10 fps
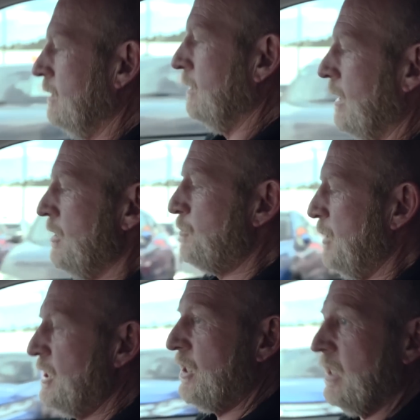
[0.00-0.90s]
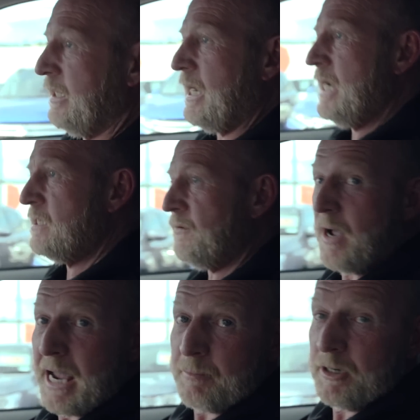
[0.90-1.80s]
Now in this particular case, if
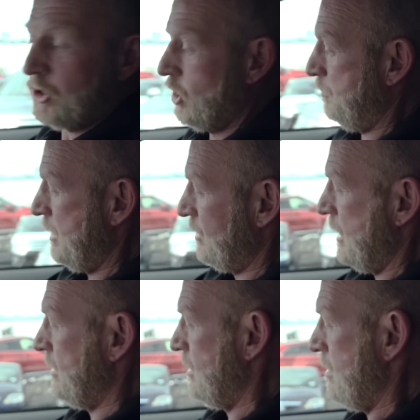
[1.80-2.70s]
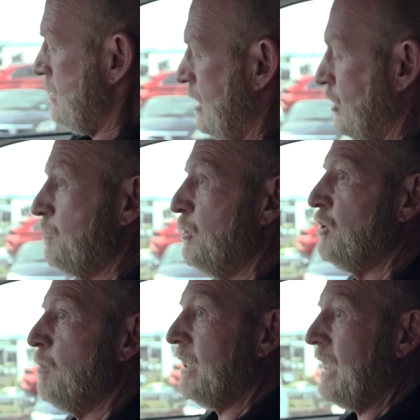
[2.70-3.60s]
I am in a shopping center, I'll just
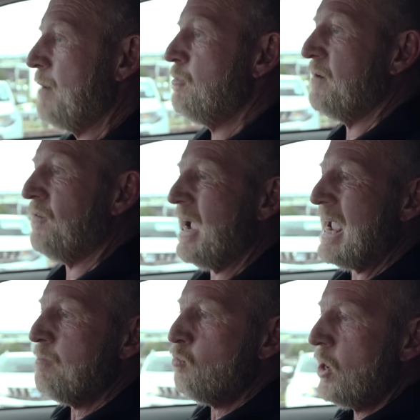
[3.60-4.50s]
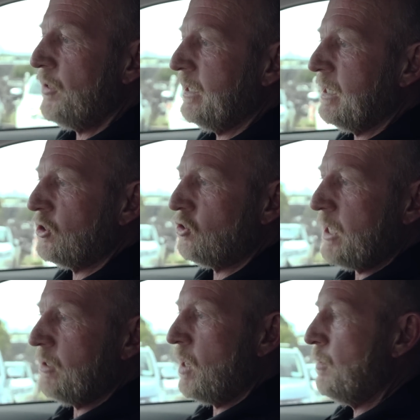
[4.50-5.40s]
push my camera if I am worried, and
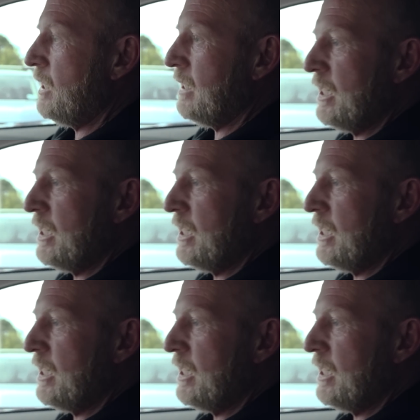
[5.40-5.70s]
straight away we can